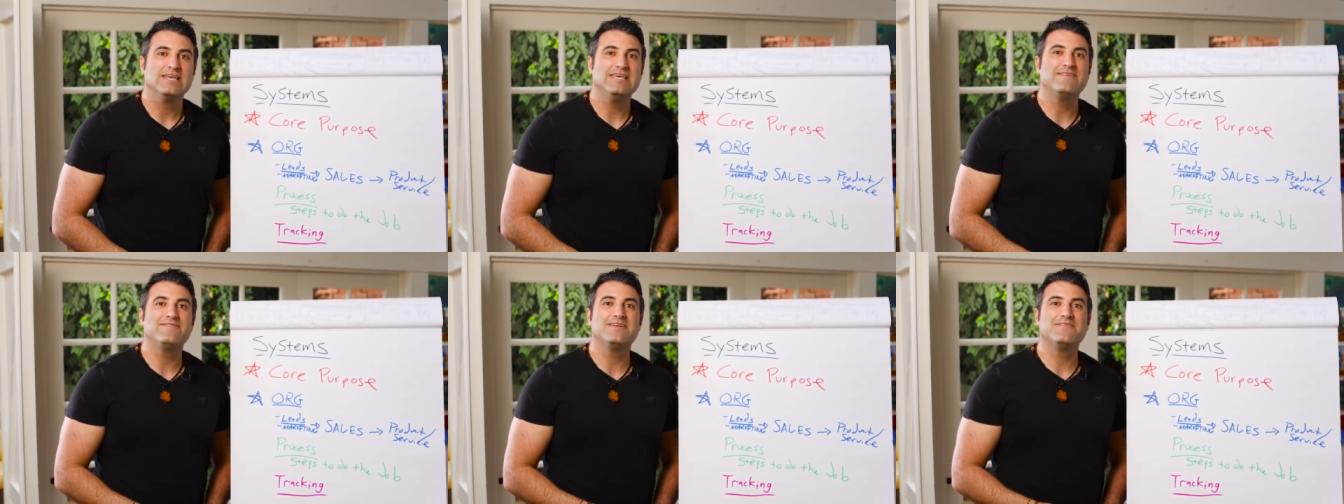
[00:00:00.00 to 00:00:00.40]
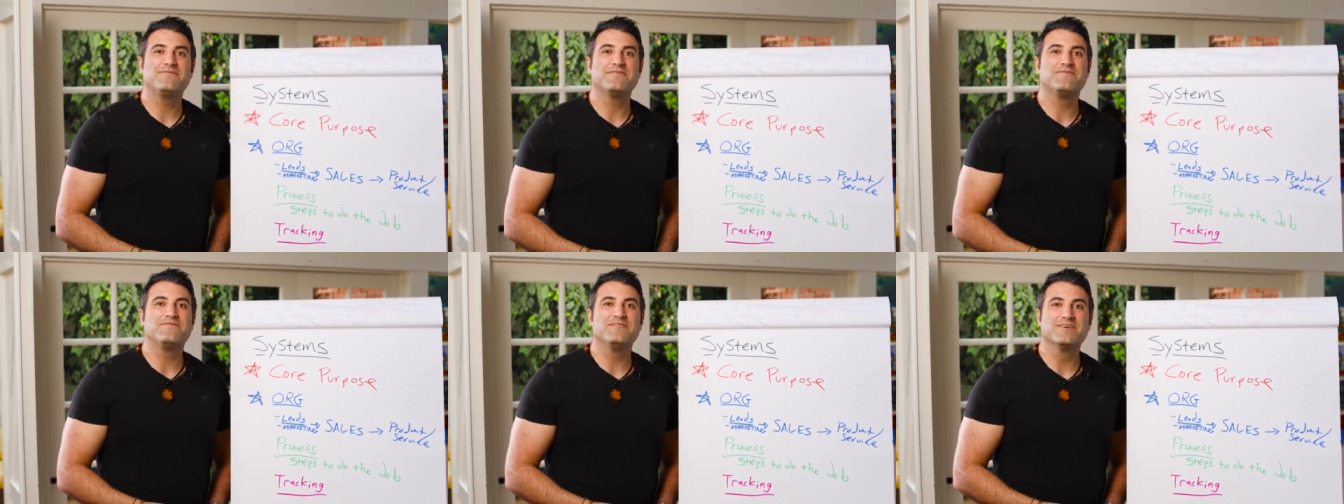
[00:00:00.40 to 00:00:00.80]
Even if
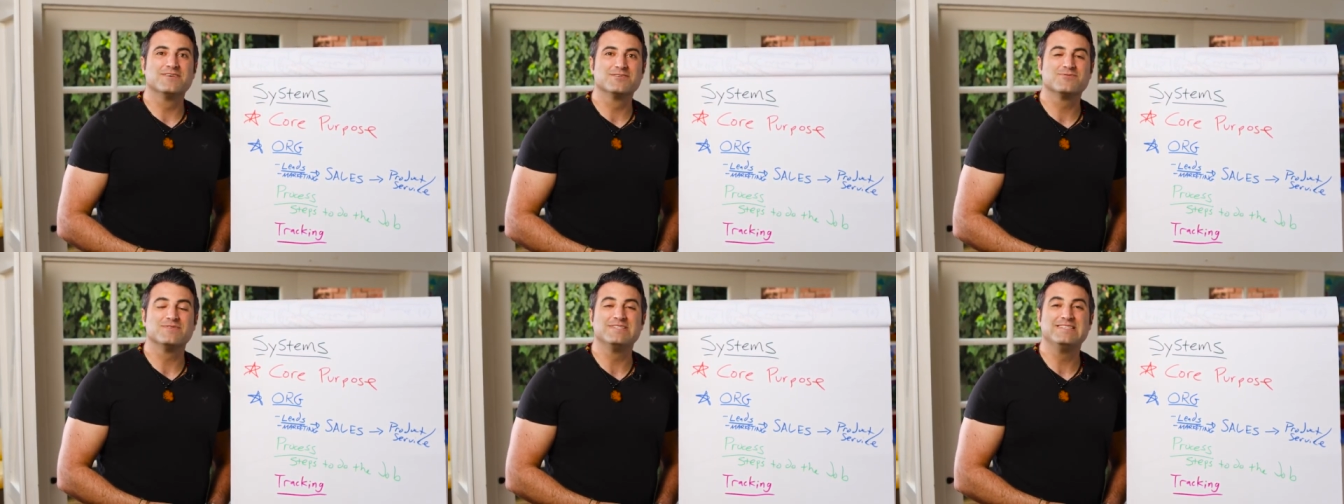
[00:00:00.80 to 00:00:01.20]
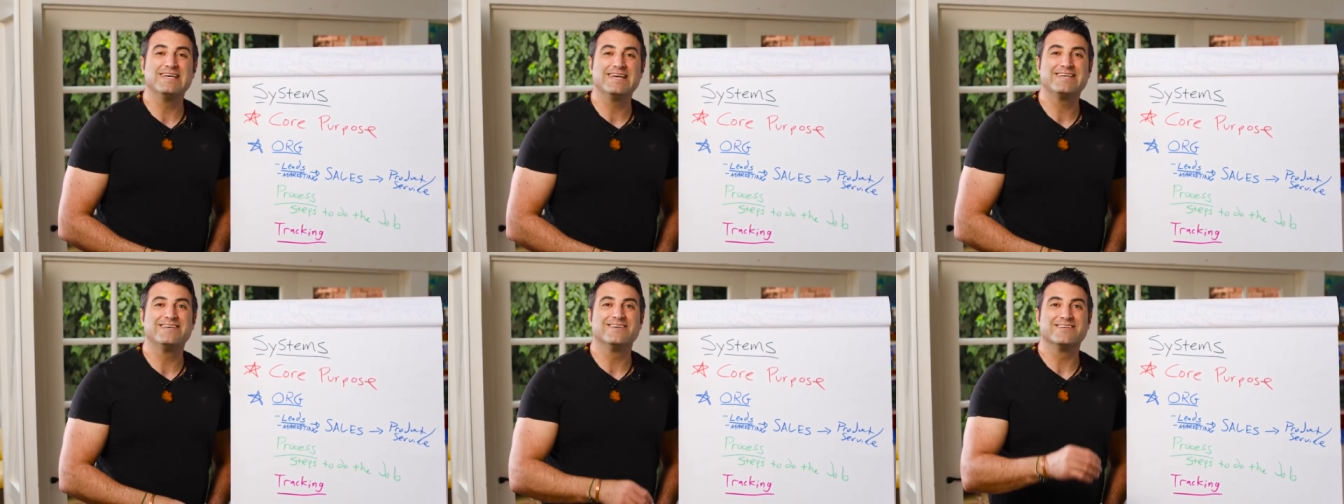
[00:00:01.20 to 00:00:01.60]
it feels
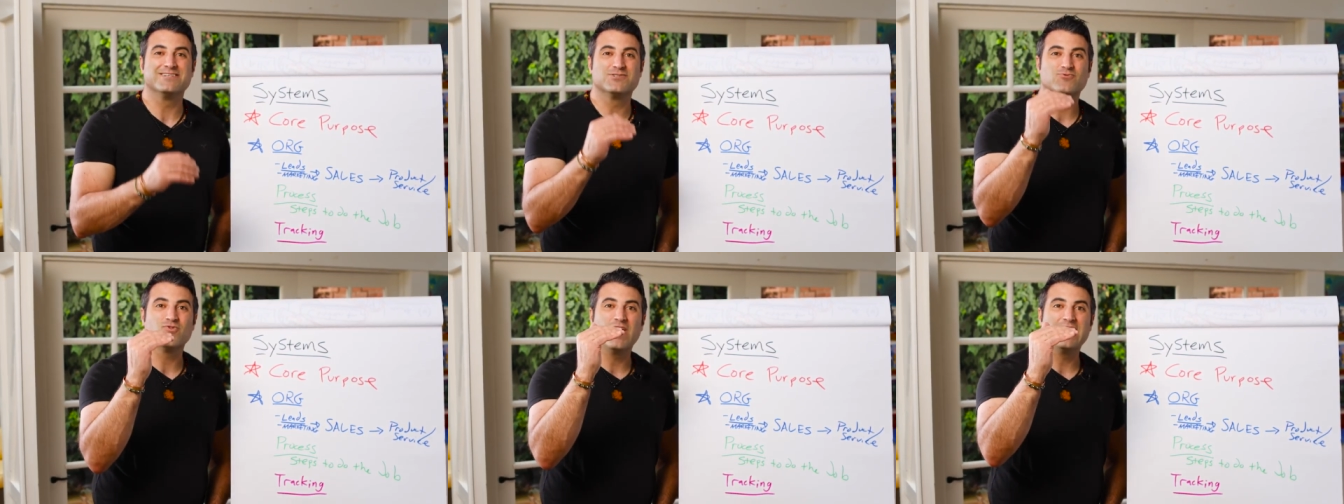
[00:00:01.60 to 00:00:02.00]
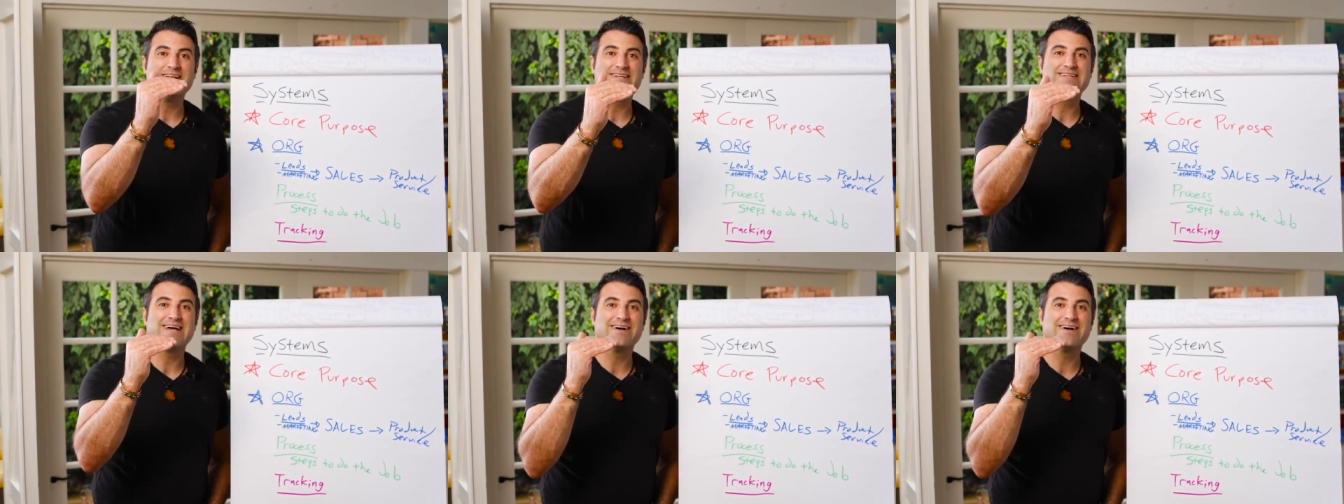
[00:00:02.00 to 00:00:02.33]
ridiculous writing